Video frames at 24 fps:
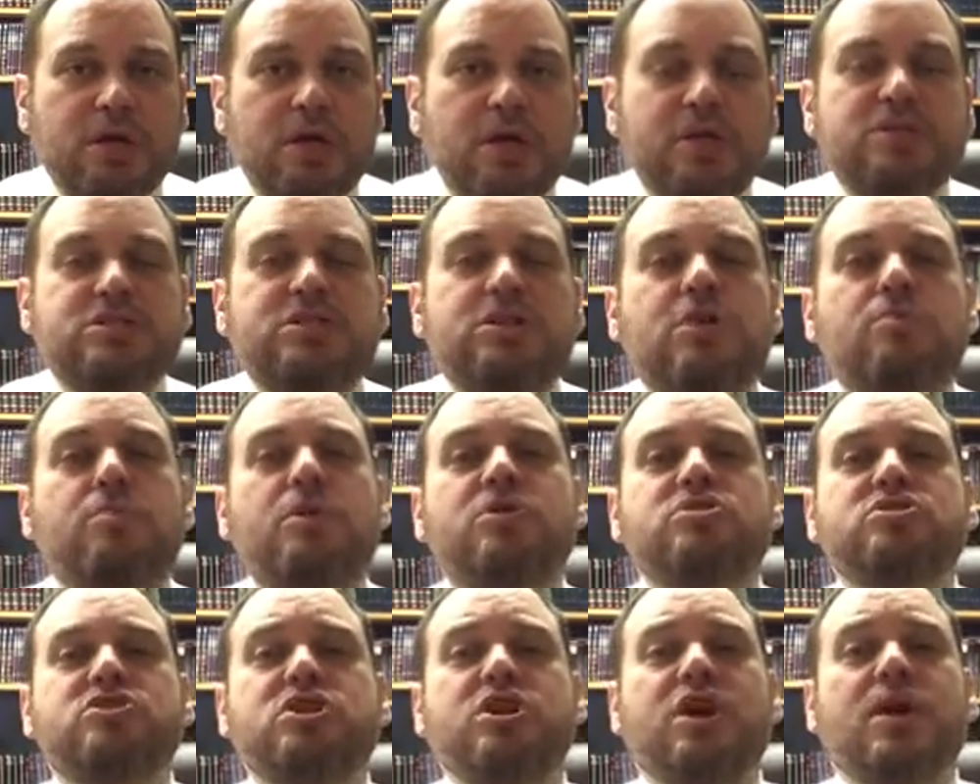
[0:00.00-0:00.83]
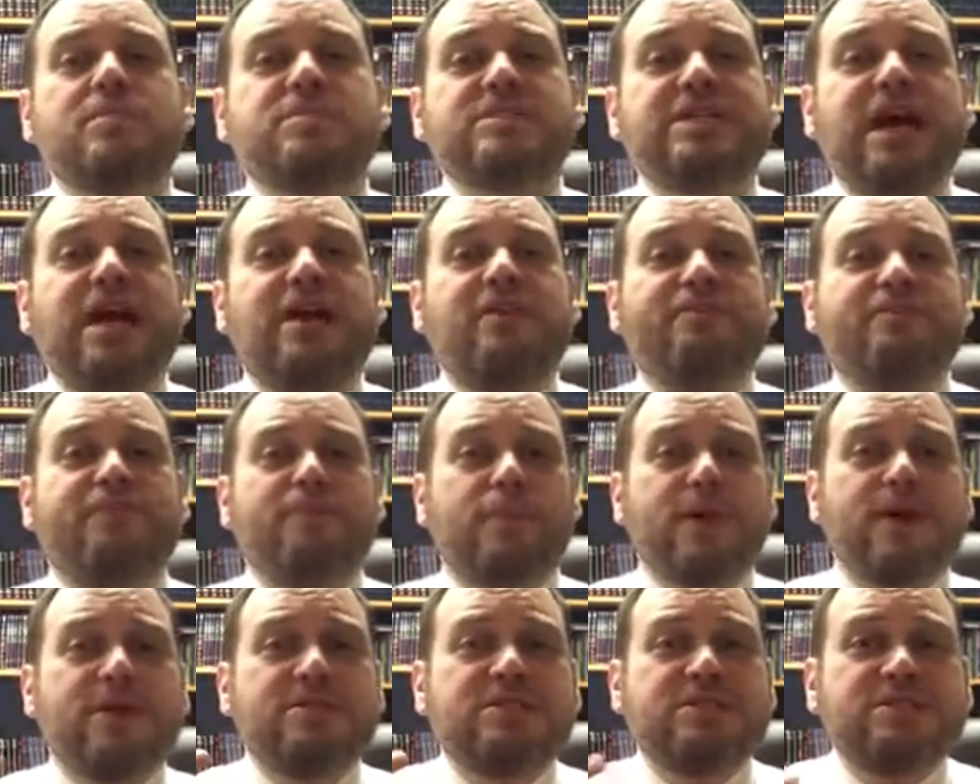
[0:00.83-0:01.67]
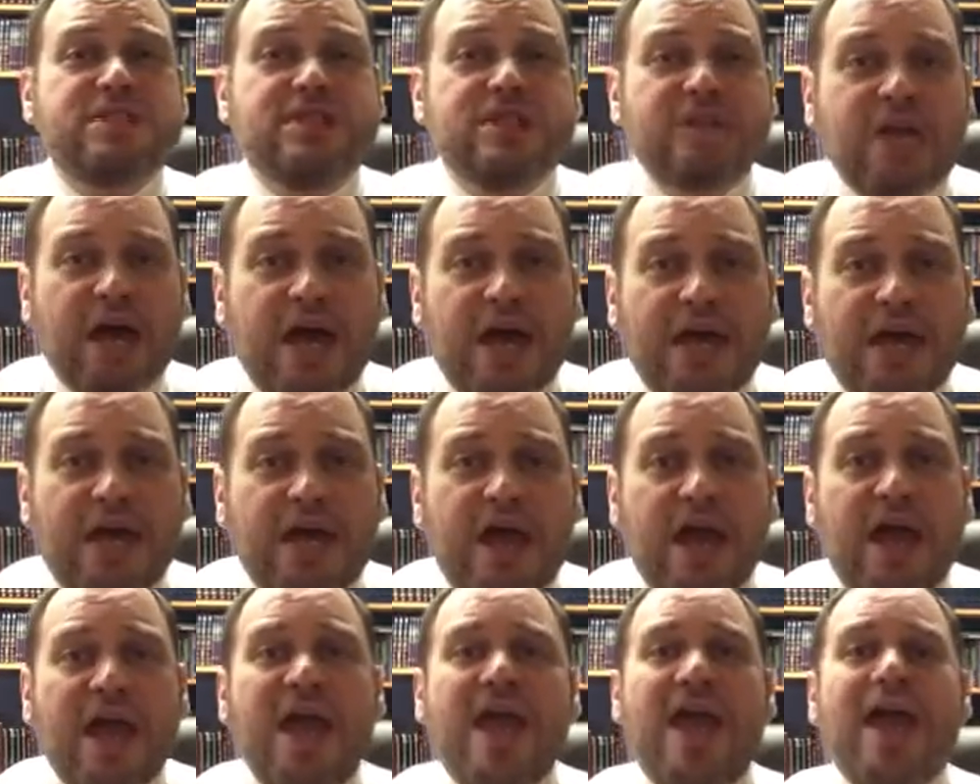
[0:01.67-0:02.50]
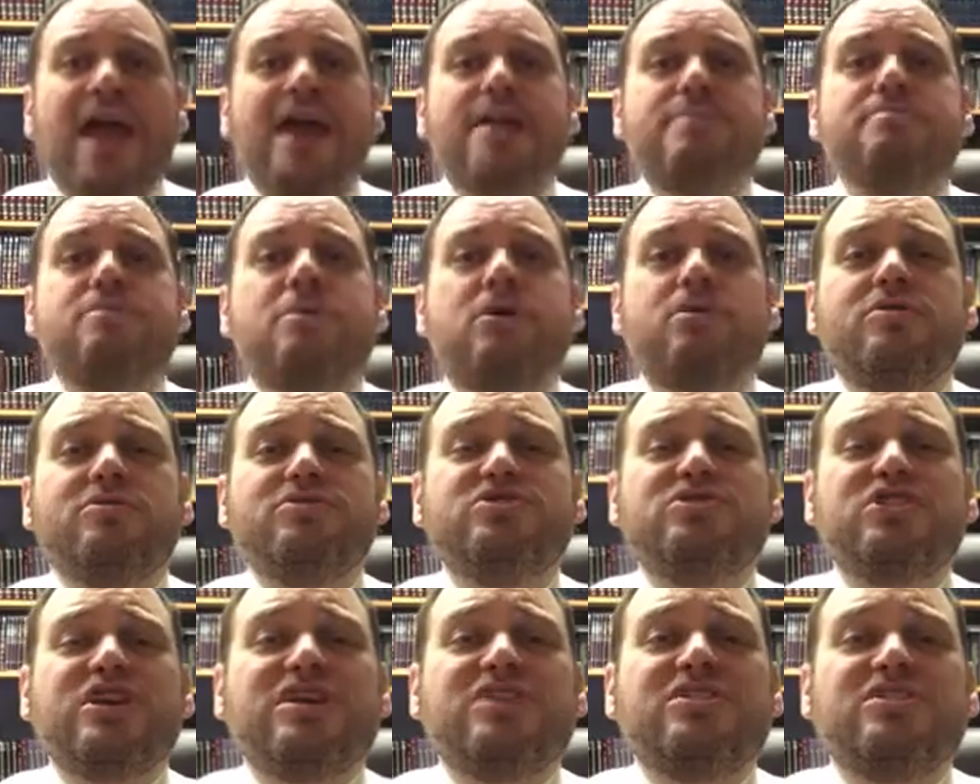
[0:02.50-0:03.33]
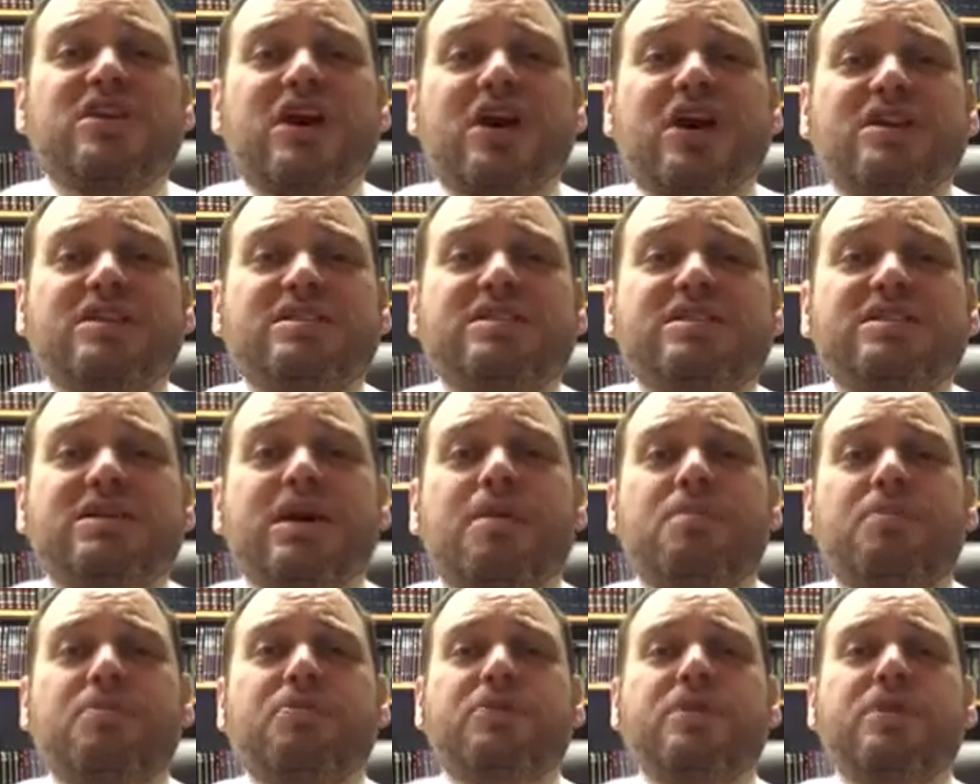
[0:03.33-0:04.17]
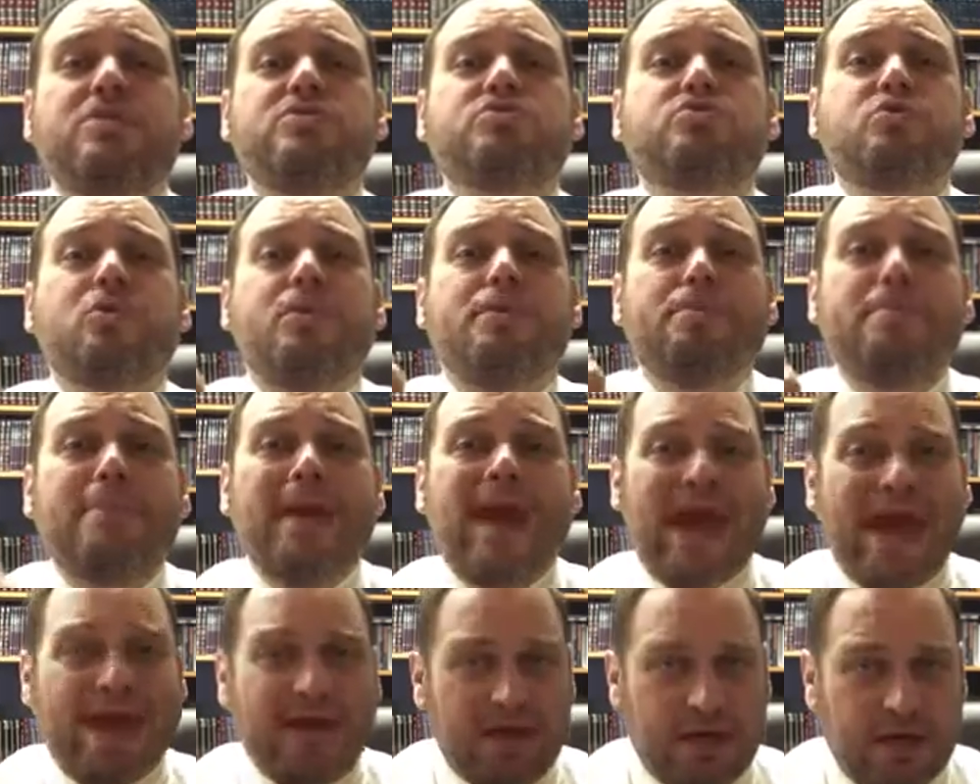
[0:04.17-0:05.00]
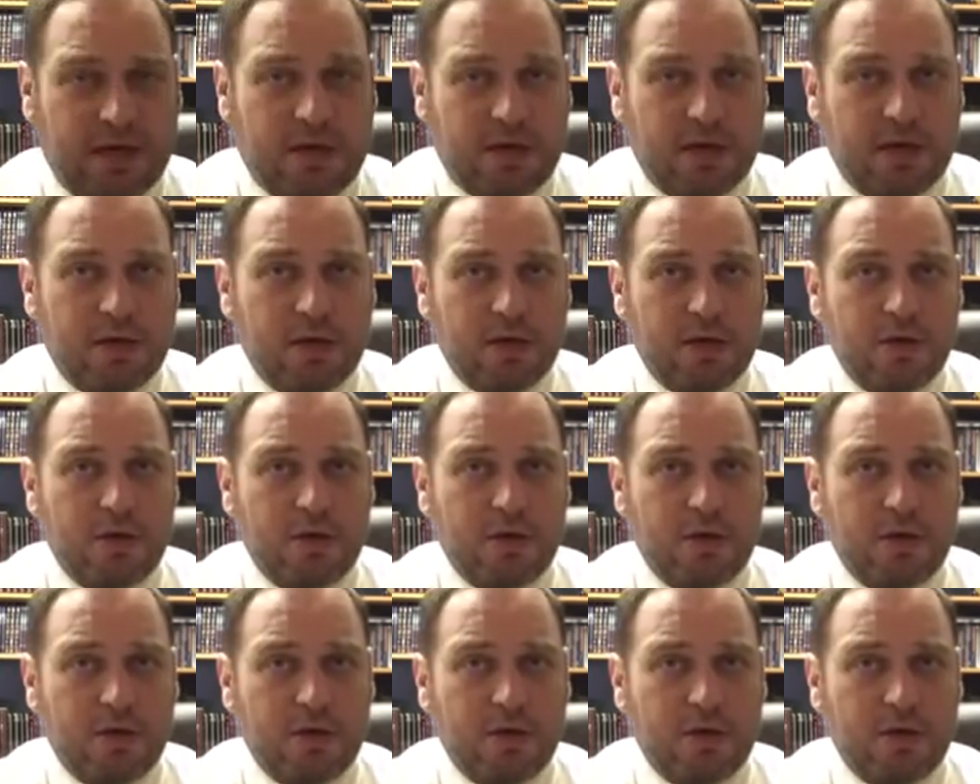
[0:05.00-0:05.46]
And so Moshe comes down from Har Sinai, and Moshe does something dramatic.